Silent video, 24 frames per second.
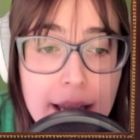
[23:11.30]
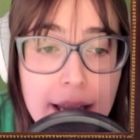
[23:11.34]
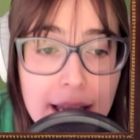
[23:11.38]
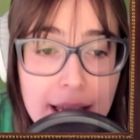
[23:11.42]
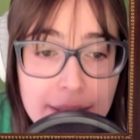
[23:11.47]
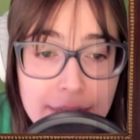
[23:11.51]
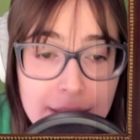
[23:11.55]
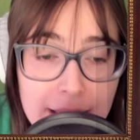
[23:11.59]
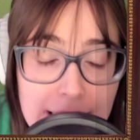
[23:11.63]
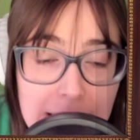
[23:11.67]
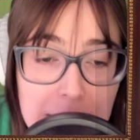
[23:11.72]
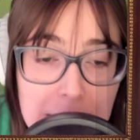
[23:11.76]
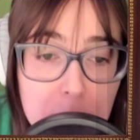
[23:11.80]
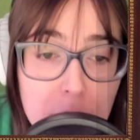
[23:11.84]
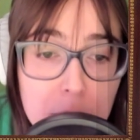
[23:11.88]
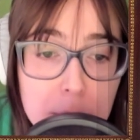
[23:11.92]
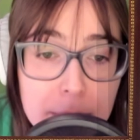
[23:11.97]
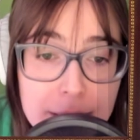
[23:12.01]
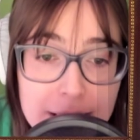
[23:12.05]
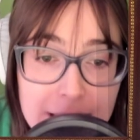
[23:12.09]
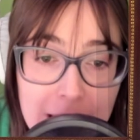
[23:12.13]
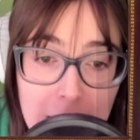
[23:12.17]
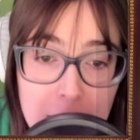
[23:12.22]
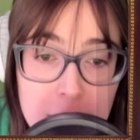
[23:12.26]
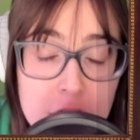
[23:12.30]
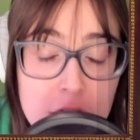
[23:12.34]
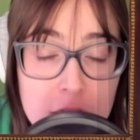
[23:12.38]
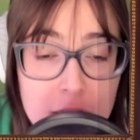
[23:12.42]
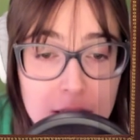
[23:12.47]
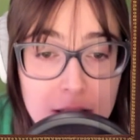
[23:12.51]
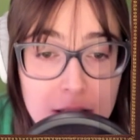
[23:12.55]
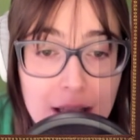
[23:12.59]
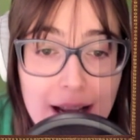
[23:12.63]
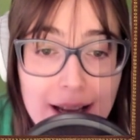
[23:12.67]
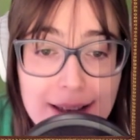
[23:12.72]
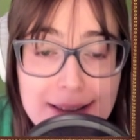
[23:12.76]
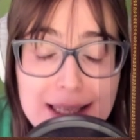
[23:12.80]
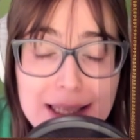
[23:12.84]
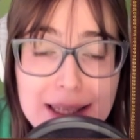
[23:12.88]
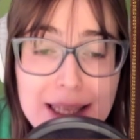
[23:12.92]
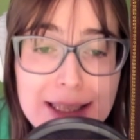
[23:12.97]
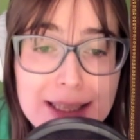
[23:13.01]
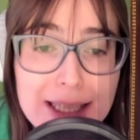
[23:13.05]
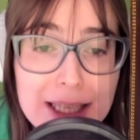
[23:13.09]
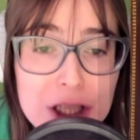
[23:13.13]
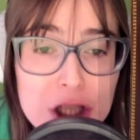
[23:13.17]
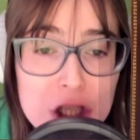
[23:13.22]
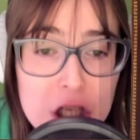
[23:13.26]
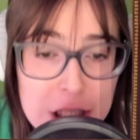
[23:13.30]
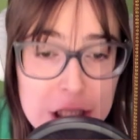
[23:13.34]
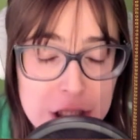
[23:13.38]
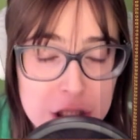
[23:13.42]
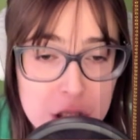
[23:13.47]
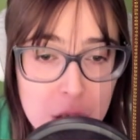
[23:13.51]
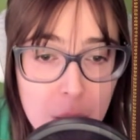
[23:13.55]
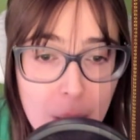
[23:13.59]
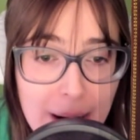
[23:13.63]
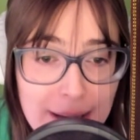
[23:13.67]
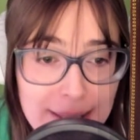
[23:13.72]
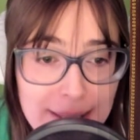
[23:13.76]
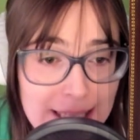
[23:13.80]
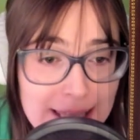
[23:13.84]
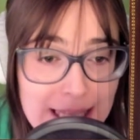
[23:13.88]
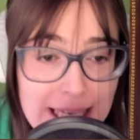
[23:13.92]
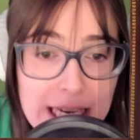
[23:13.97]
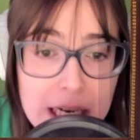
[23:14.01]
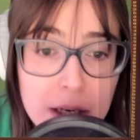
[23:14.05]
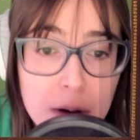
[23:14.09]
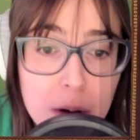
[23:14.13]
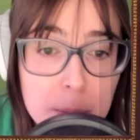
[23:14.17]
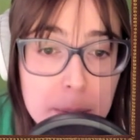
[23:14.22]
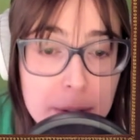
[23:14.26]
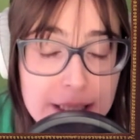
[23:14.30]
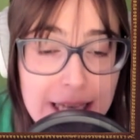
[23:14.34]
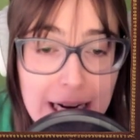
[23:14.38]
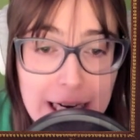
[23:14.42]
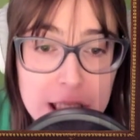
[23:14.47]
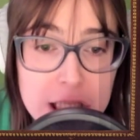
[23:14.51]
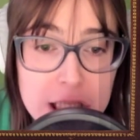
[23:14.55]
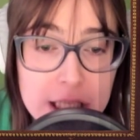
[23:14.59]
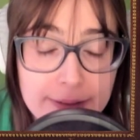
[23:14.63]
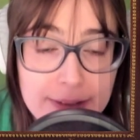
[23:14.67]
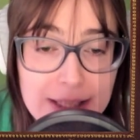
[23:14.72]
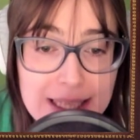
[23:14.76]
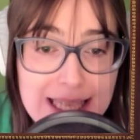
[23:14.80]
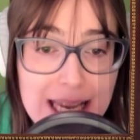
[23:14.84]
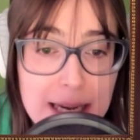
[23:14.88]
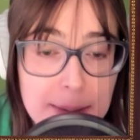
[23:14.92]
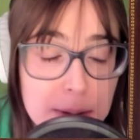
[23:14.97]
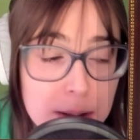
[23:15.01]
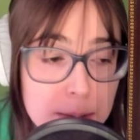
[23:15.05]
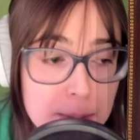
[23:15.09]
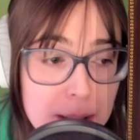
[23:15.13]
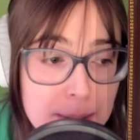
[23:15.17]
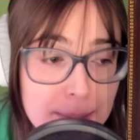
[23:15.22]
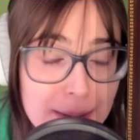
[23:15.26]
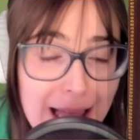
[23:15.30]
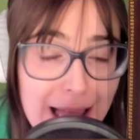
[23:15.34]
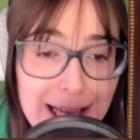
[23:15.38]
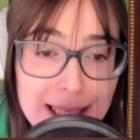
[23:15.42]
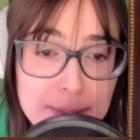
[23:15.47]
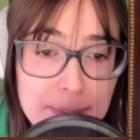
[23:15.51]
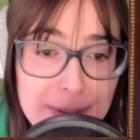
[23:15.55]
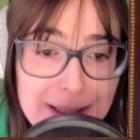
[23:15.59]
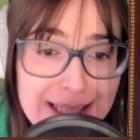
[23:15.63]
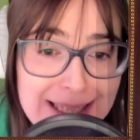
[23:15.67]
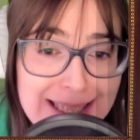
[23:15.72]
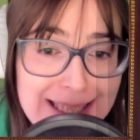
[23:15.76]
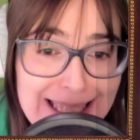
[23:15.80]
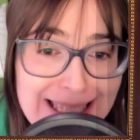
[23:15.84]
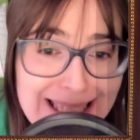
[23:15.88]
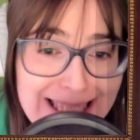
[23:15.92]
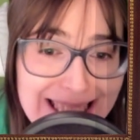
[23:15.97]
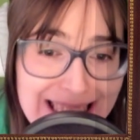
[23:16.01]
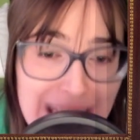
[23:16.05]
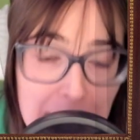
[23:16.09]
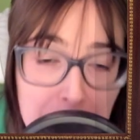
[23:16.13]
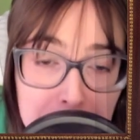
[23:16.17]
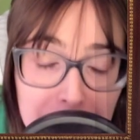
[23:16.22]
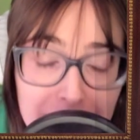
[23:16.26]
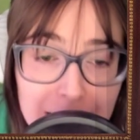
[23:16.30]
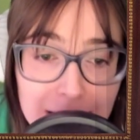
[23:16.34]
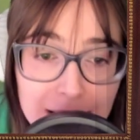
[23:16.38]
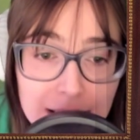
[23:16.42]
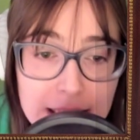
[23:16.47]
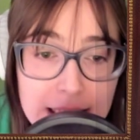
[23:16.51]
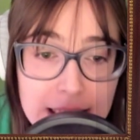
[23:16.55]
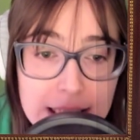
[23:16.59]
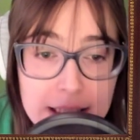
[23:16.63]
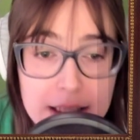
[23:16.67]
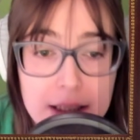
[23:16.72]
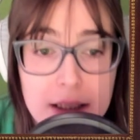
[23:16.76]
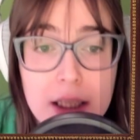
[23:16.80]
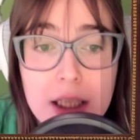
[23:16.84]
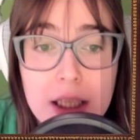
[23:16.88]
and the equal protection of the laws. And this is just showing that the equal protection of disabled people has been systemically,